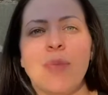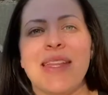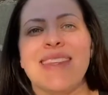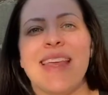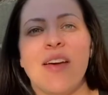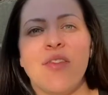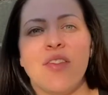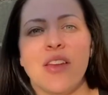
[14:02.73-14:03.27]

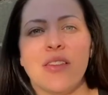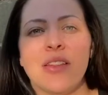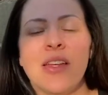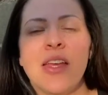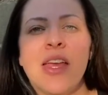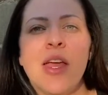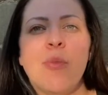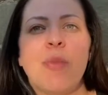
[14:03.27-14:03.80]
different,
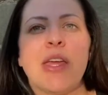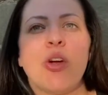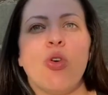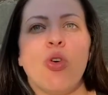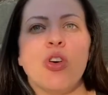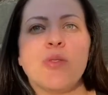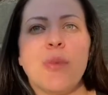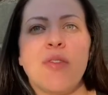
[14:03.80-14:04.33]

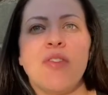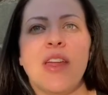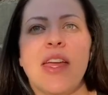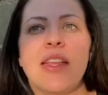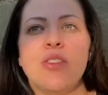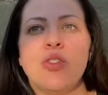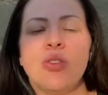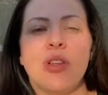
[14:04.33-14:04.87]
because my
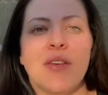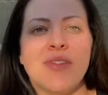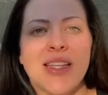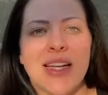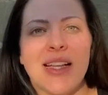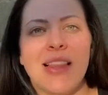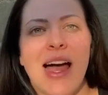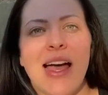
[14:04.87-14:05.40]
friend who lives
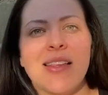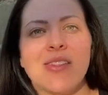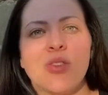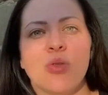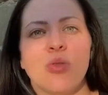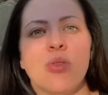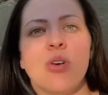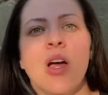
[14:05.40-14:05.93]
in
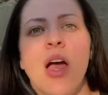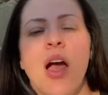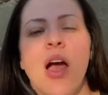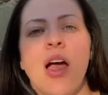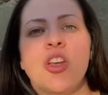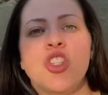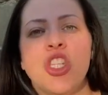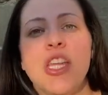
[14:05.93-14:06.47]
Glasgow,
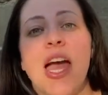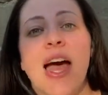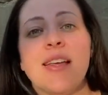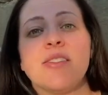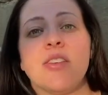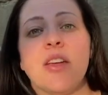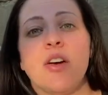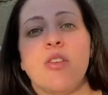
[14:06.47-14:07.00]
she
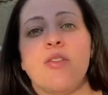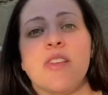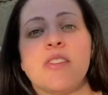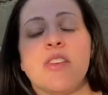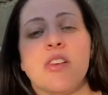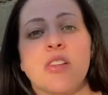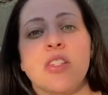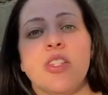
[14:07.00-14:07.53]
asked her health
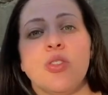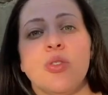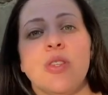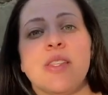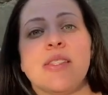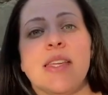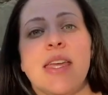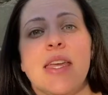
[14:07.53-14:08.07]
visitor to do the
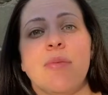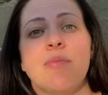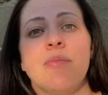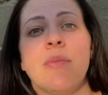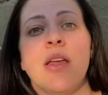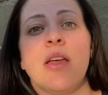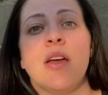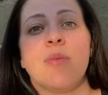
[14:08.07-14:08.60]
same,
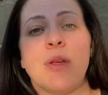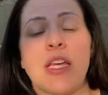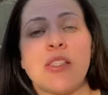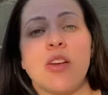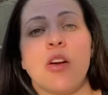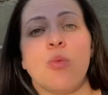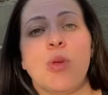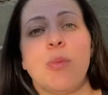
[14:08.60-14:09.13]
because
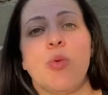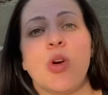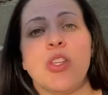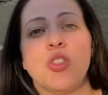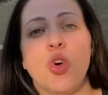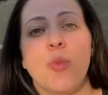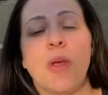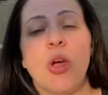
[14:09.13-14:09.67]
her wee boy
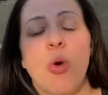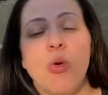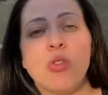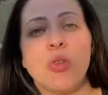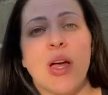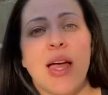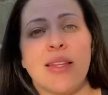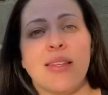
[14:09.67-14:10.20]
Dommy
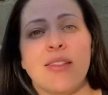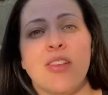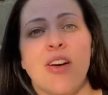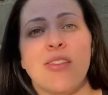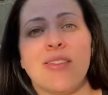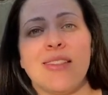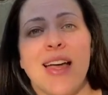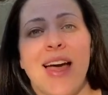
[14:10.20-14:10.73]
also had a
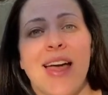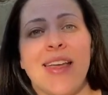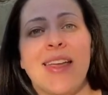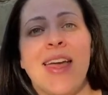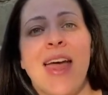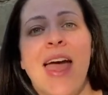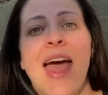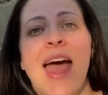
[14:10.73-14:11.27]
tongue tie,
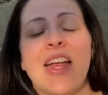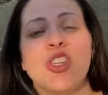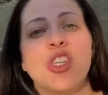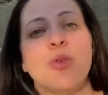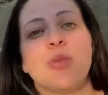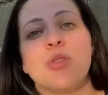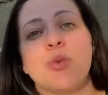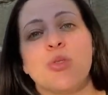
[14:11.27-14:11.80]
and
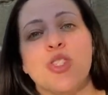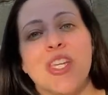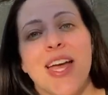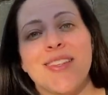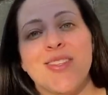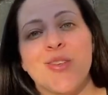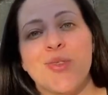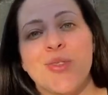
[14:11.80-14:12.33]
she was told she
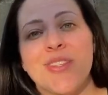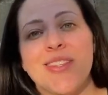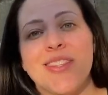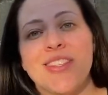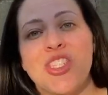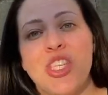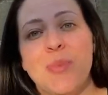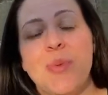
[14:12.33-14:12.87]
had to go to the
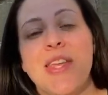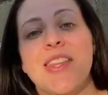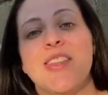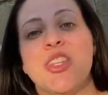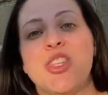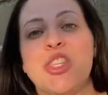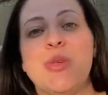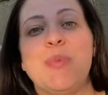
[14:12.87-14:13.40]
GP, and the
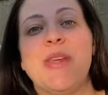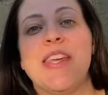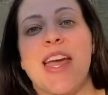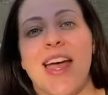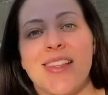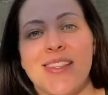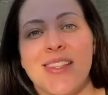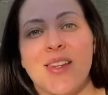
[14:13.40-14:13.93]
GP
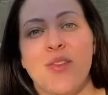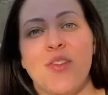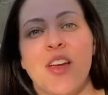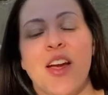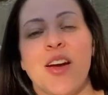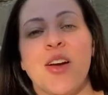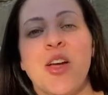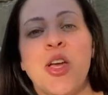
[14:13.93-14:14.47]
had to
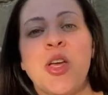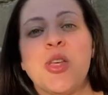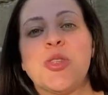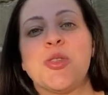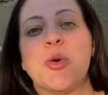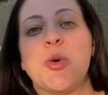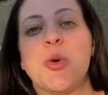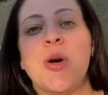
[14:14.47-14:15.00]
refer.
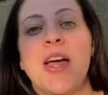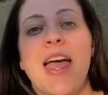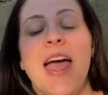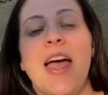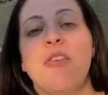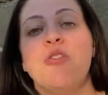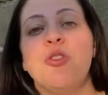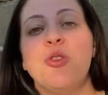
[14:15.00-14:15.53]
So
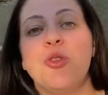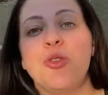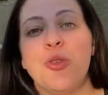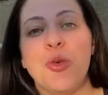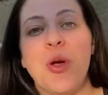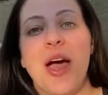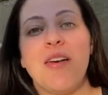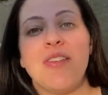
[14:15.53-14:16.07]
if you
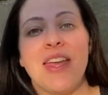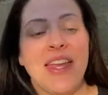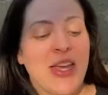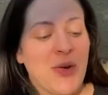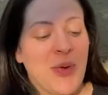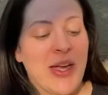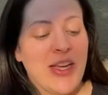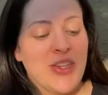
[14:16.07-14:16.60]
do have any
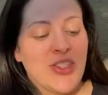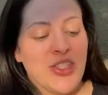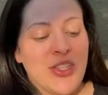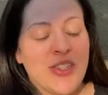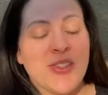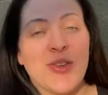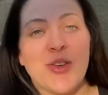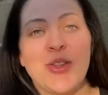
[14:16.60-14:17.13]

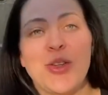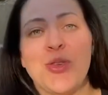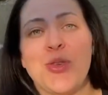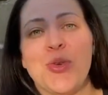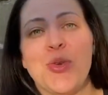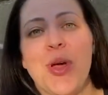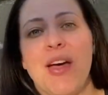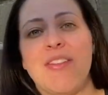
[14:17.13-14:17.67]
questions or you
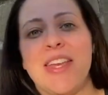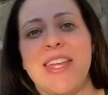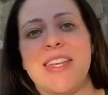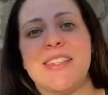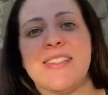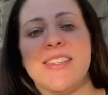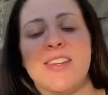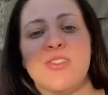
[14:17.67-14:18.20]
do have any
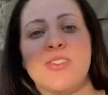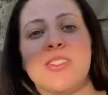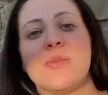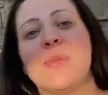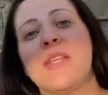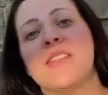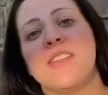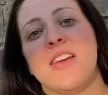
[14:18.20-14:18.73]
concerns,
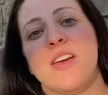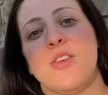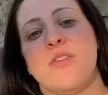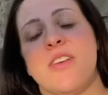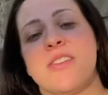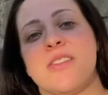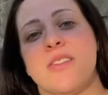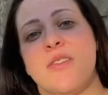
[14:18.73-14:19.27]
speak to your health
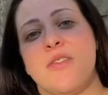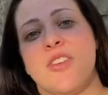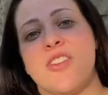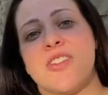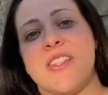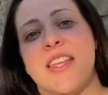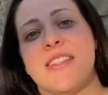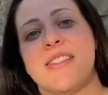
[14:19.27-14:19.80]
visitor in the
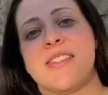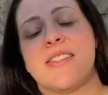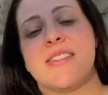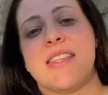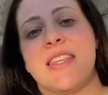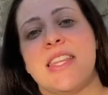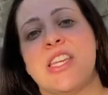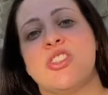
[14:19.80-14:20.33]
first instance,
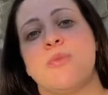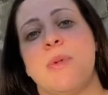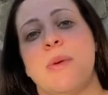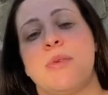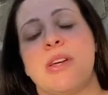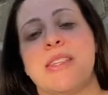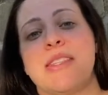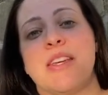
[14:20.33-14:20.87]
and they should be
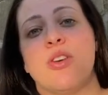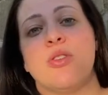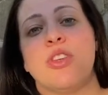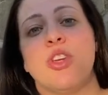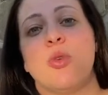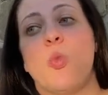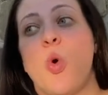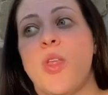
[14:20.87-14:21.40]
able to tell
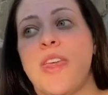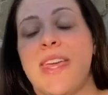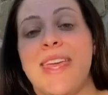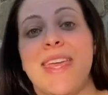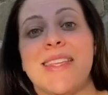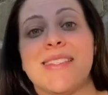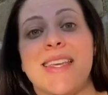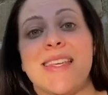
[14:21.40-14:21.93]
you what the
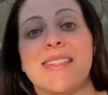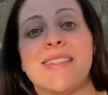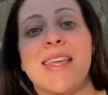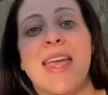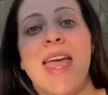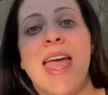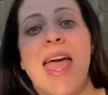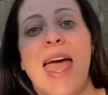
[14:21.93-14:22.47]
case is
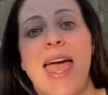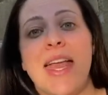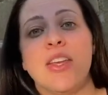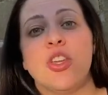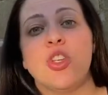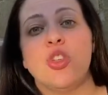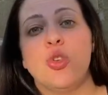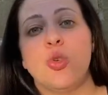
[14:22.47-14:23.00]

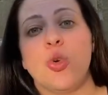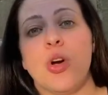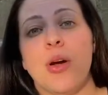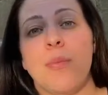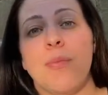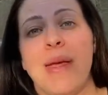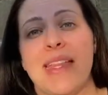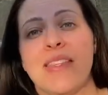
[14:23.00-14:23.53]
in your
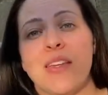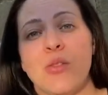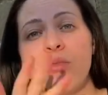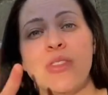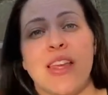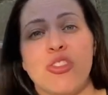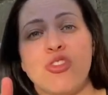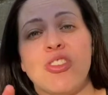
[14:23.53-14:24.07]
medical
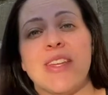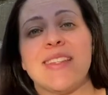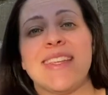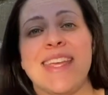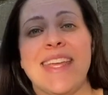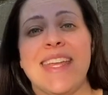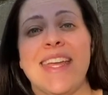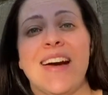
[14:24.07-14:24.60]
district
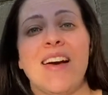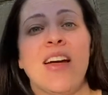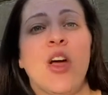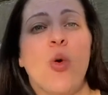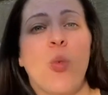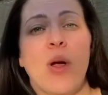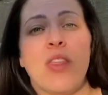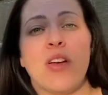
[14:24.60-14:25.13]
area,
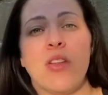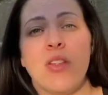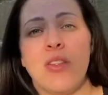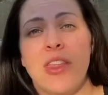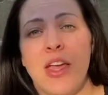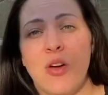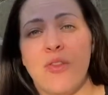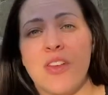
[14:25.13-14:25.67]
whether
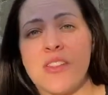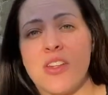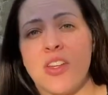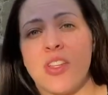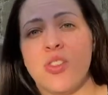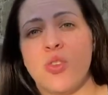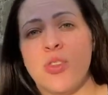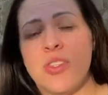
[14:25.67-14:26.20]
the health visitor
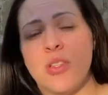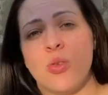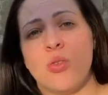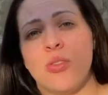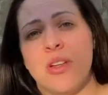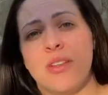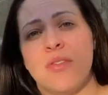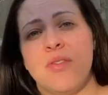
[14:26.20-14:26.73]
can do it to the
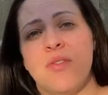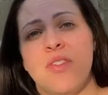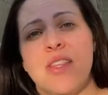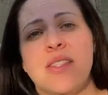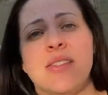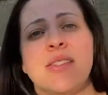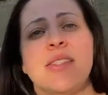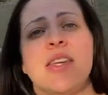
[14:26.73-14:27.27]
local infant
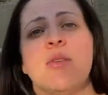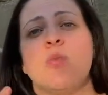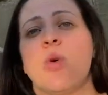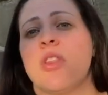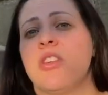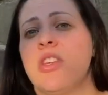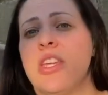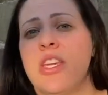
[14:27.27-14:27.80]
feeding team,
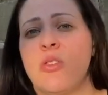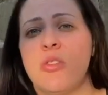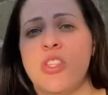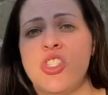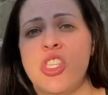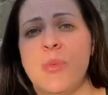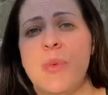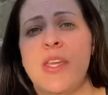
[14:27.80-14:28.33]
whether you need to go to
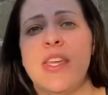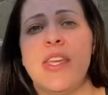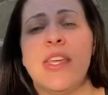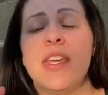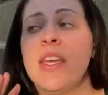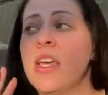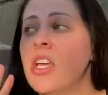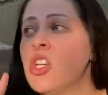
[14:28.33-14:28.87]
the
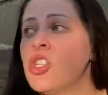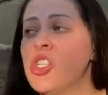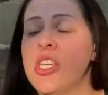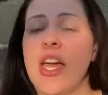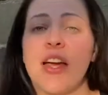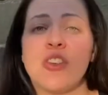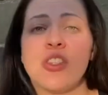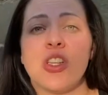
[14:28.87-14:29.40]
GP. She
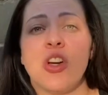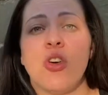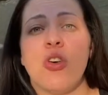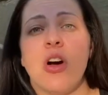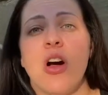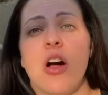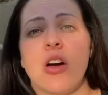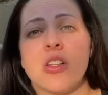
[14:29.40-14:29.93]
actually
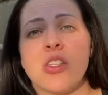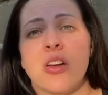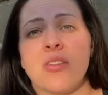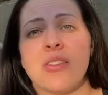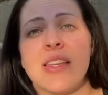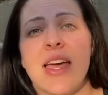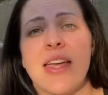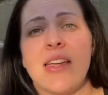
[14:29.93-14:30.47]
got her tongue
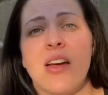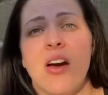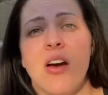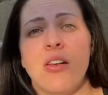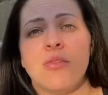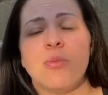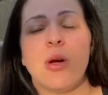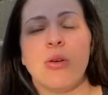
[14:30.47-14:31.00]
tie cut,
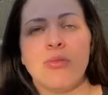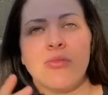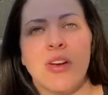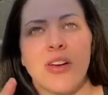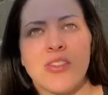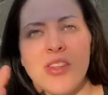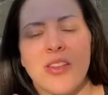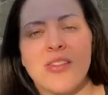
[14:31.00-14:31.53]

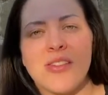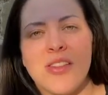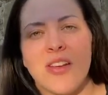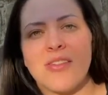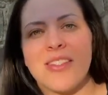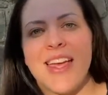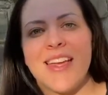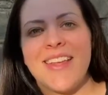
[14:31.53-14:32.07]
our son's
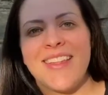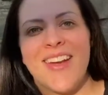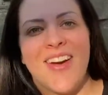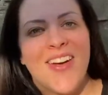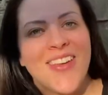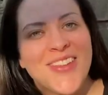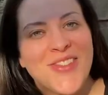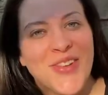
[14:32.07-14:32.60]
tongue tie
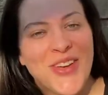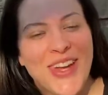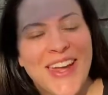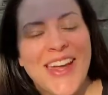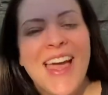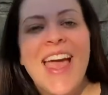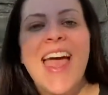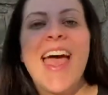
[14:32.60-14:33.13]
cut,
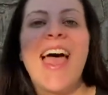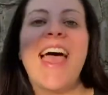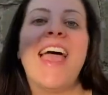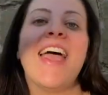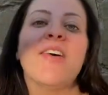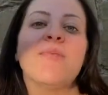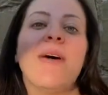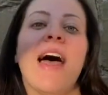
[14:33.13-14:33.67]
at
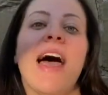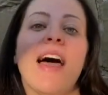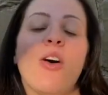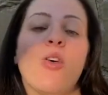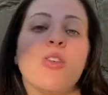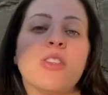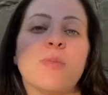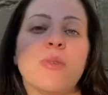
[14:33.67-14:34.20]
a
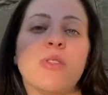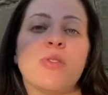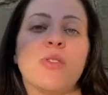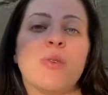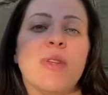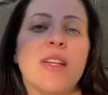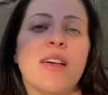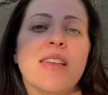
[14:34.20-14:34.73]
hospital with
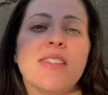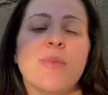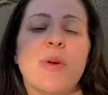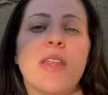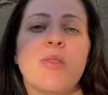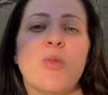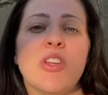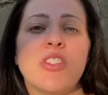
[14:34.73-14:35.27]
Queen
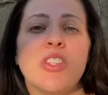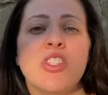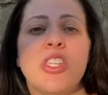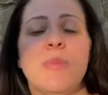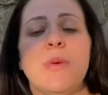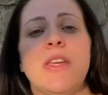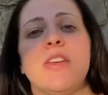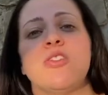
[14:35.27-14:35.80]
Elizabeth, which the
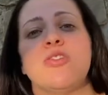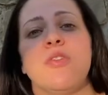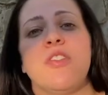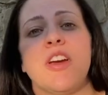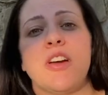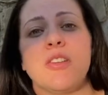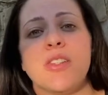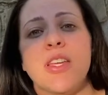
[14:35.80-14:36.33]
GP had
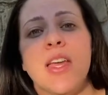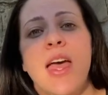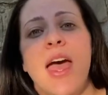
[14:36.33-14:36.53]
referred.